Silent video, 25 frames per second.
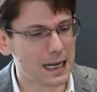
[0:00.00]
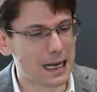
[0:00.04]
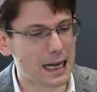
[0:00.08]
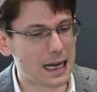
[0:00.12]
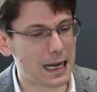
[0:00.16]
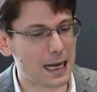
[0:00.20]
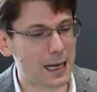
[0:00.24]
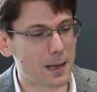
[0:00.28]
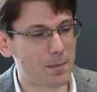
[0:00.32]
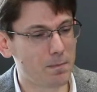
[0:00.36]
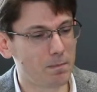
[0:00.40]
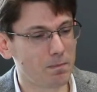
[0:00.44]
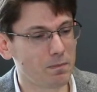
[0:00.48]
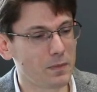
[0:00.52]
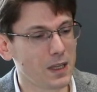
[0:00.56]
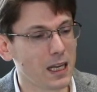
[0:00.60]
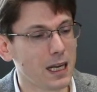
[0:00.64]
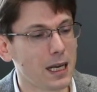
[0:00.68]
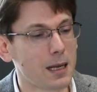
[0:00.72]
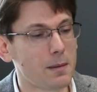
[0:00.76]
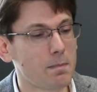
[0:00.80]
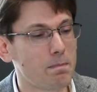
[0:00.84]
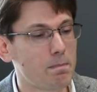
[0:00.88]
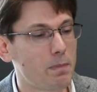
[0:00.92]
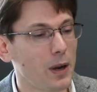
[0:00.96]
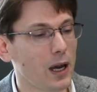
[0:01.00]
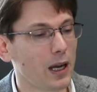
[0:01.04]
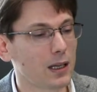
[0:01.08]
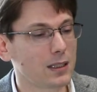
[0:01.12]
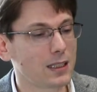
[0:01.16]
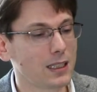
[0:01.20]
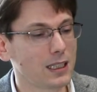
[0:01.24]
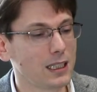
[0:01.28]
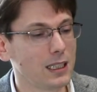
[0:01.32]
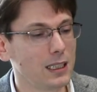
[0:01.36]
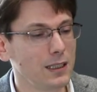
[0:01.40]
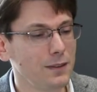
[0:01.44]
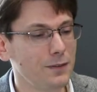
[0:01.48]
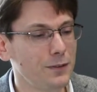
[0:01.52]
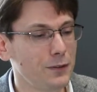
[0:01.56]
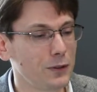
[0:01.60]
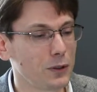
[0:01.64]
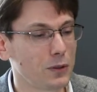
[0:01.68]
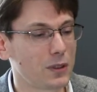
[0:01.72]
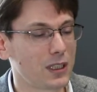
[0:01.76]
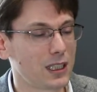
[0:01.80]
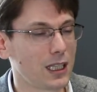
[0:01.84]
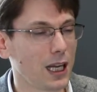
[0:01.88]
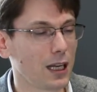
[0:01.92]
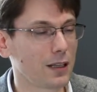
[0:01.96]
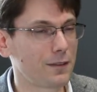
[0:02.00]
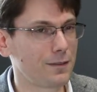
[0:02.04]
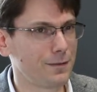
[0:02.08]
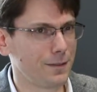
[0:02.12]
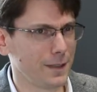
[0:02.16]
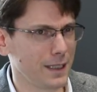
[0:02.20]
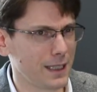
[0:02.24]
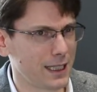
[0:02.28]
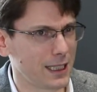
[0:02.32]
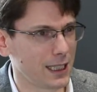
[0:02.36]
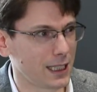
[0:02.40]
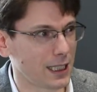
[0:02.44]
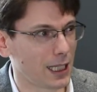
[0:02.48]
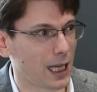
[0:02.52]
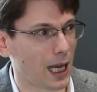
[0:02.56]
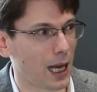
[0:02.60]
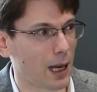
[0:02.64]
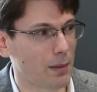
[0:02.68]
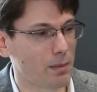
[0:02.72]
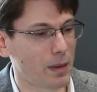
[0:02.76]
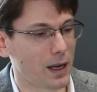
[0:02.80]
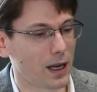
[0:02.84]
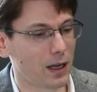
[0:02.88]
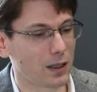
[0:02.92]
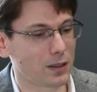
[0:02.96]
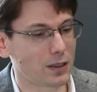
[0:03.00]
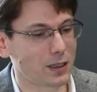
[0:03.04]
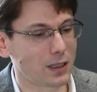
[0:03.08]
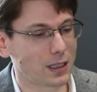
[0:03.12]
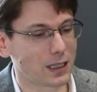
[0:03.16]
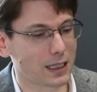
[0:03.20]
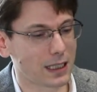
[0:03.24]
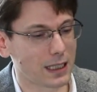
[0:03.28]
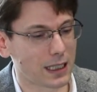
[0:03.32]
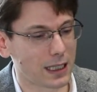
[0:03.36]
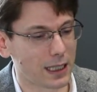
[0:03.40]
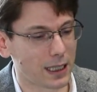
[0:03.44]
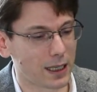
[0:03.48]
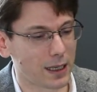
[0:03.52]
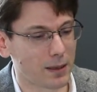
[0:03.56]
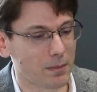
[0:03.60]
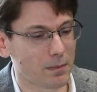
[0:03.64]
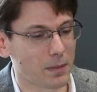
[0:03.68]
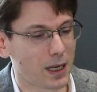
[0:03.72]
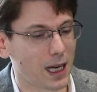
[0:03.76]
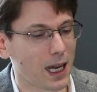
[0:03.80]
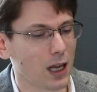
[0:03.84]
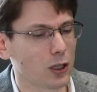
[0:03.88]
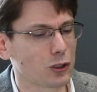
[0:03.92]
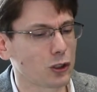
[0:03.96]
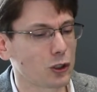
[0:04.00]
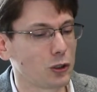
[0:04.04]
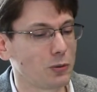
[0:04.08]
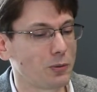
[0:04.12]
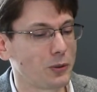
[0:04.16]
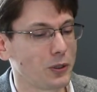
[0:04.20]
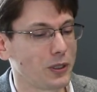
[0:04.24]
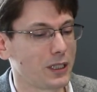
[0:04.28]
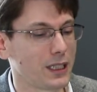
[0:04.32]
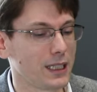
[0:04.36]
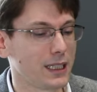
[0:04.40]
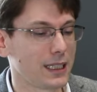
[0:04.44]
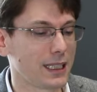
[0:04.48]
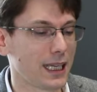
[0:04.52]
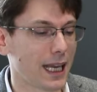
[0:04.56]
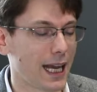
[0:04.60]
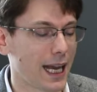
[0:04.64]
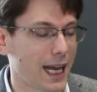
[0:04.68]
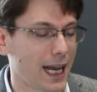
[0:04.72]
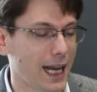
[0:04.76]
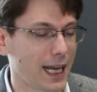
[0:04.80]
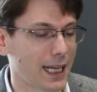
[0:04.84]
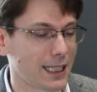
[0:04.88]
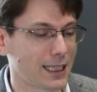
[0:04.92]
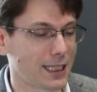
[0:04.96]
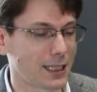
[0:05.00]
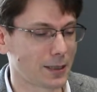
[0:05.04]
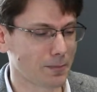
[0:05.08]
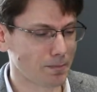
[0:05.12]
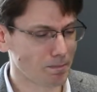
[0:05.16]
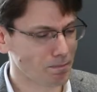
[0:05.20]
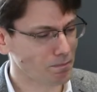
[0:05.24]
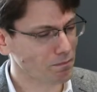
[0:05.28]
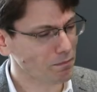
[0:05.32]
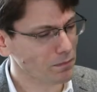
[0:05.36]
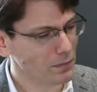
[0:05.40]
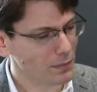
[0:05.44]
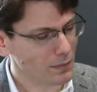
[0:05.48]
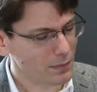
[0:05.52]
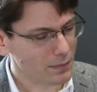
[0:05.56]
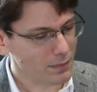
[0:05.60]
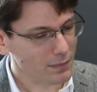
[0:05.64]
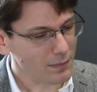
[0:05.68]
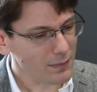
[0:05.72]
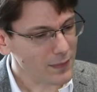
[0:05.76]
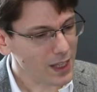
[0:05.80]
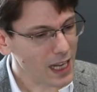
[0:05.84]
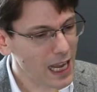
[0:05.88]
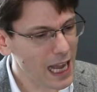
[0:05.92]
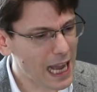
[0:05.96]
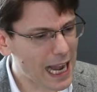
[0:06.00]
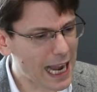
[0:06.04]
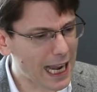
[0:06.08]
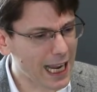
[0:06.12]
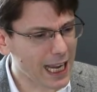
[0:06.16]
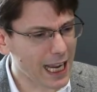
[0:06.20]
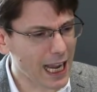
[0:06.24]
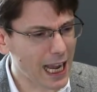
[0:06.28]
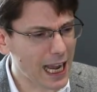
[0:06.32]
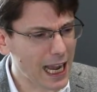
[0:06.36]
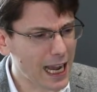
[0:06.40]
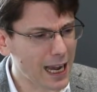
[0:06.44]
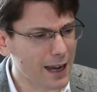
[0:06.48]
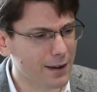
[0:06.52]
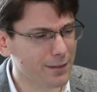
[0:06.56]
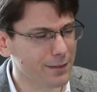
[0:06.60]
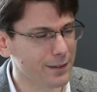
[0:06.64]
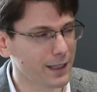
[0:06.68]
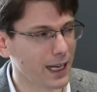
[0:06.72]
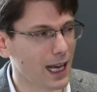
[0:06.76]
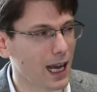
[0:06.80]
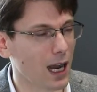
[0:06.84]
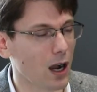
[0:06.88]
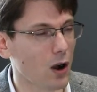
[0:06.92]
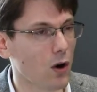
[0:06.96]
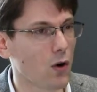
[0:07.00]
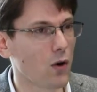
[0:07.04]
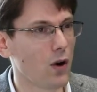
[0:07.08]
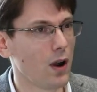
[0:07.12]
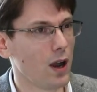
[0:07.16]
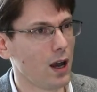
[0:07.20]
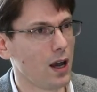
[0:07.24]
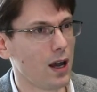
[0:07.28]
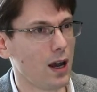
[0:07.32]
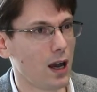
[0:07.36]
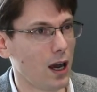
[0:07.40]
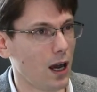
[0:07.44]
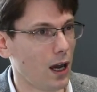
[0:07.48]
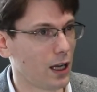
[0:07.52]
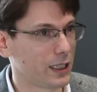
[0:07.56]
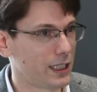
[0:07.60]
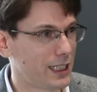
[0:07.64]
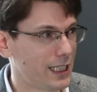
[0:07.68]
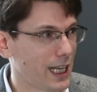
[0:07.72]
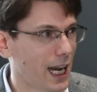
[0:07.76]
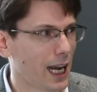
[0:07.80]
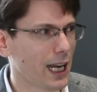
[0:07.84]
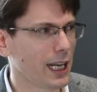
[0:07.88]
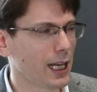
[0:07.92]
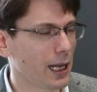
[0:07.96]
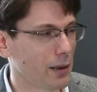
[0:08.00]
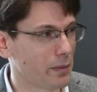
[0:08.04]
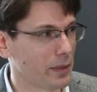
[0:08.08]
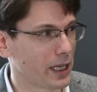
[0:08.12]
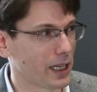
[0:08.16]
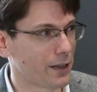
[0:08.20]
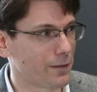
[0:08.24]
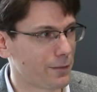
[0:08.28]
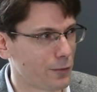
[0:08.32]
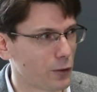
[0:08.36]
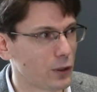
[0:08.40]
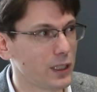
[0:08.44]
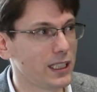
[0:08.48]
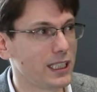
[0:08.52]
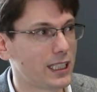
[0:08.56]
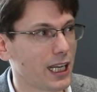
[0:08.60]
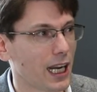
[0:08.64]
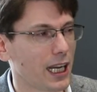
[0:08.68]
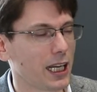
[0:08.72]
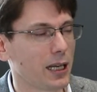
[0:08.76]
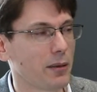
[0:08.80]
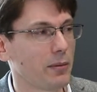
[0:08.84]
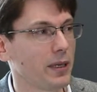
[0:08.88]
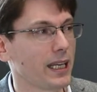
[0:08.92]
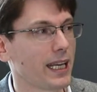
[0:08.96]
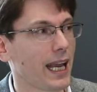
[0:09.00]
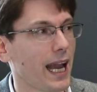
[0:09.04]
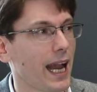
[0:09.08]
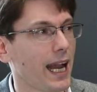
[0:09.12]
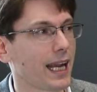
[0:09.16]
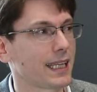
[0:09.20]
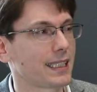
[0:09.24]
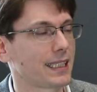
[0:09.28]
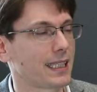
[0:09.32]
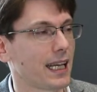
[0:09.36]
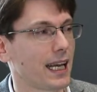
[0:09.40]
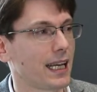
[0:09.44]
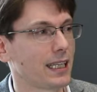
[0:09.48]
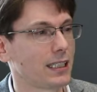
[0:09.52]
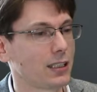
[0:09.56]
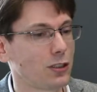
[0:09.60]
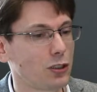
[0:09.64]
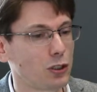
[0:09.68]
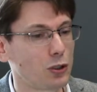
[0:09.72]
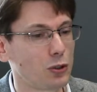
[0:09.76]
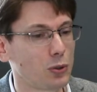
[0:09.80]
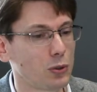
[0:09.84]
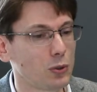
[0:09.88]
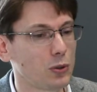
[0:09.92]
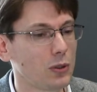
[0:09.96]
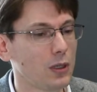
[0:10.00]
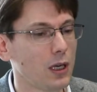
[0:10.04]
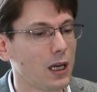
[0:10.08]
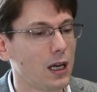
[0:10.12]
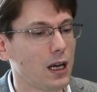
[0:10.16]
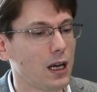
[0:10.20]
But if you start thinking about cloud computing as I have now a dynamic, fully dynamic access to